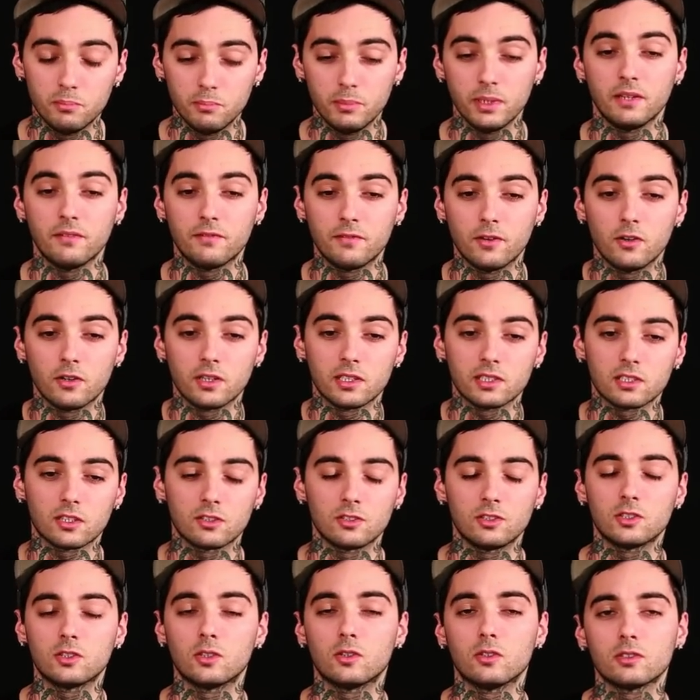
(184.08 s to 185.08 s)
being focused
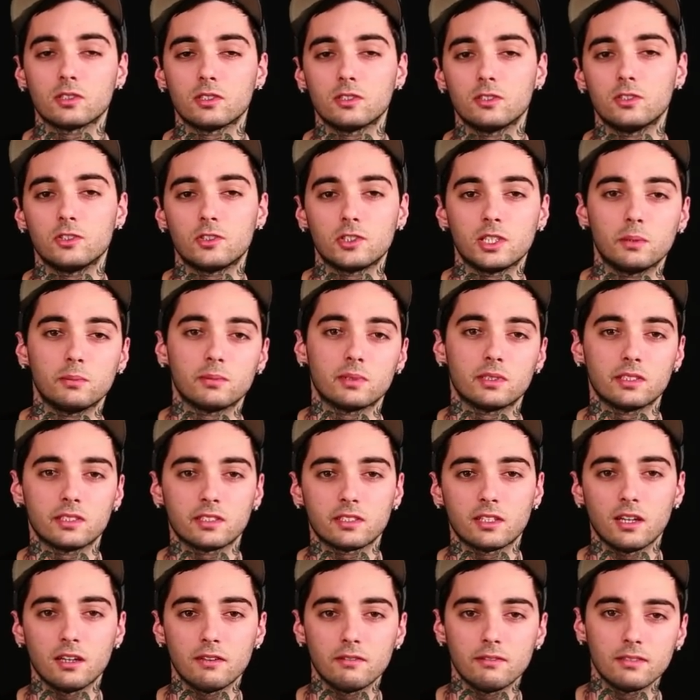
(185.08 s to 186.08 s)
on your goals and your dreams and
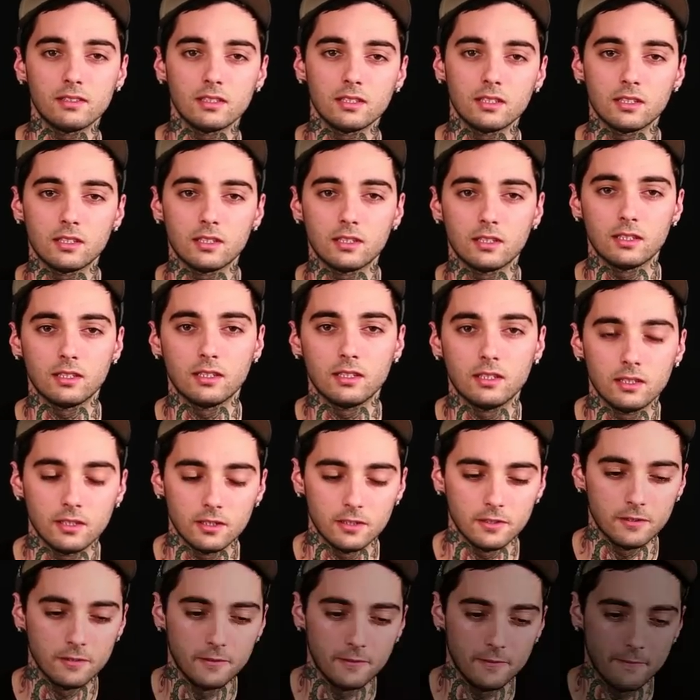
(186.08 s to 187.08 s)
stuff.
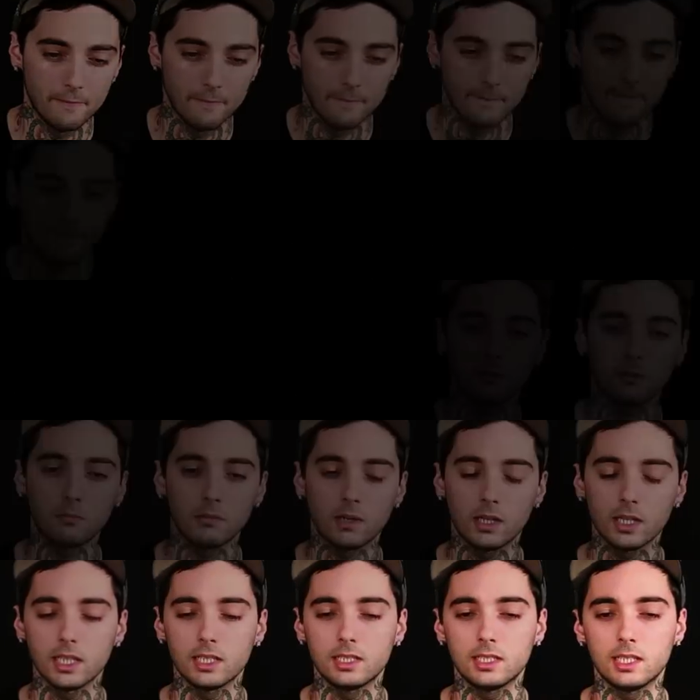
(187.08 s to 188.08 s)

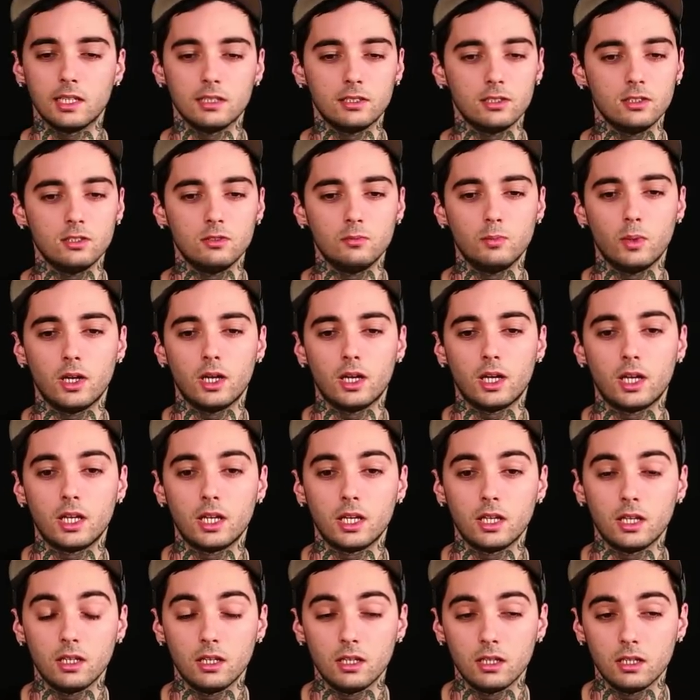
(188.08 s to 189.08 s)
I get tattooed
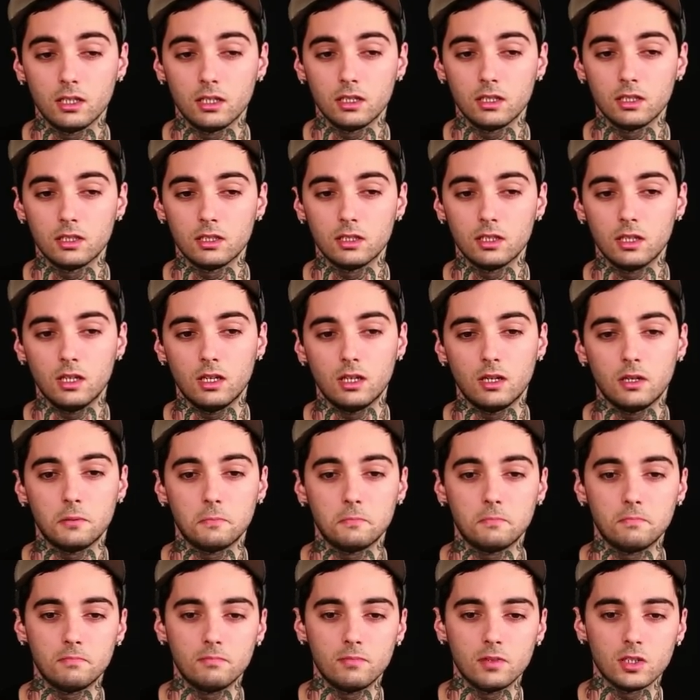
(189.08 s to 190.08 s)
by
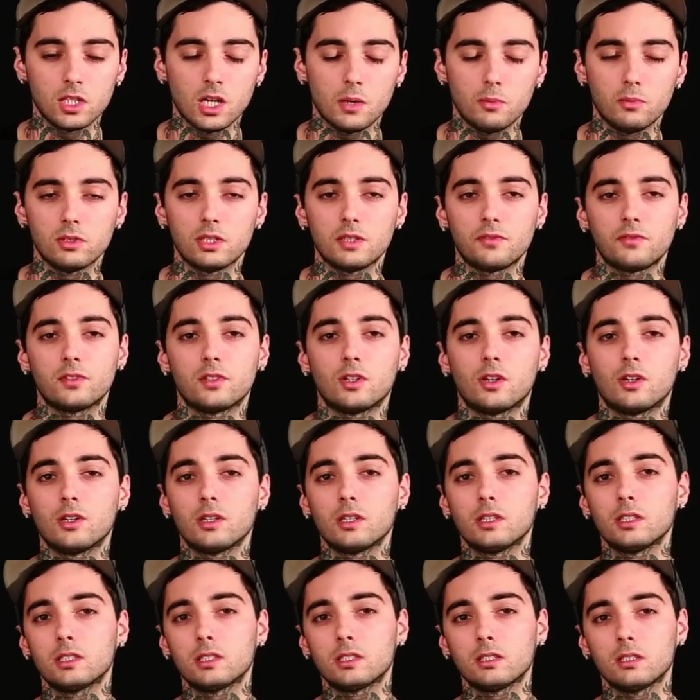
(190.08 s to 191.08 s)
a couple different
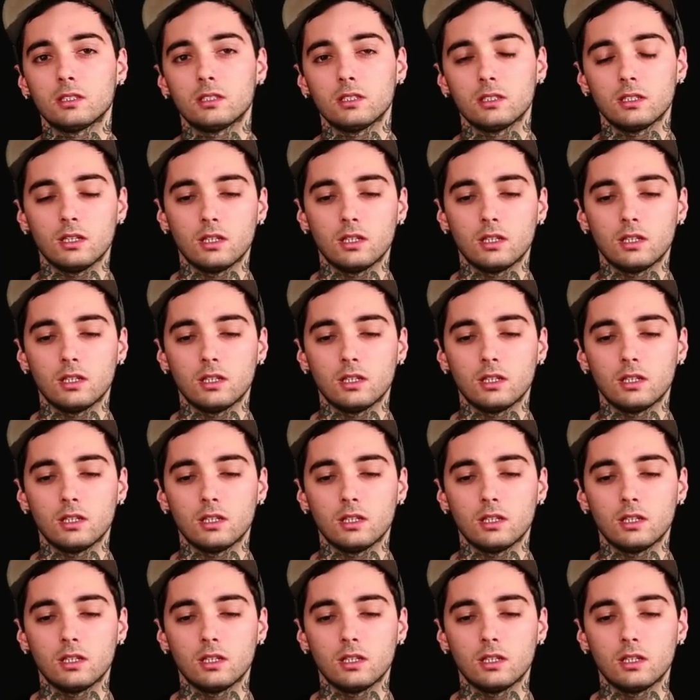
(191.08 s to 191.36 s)
artists.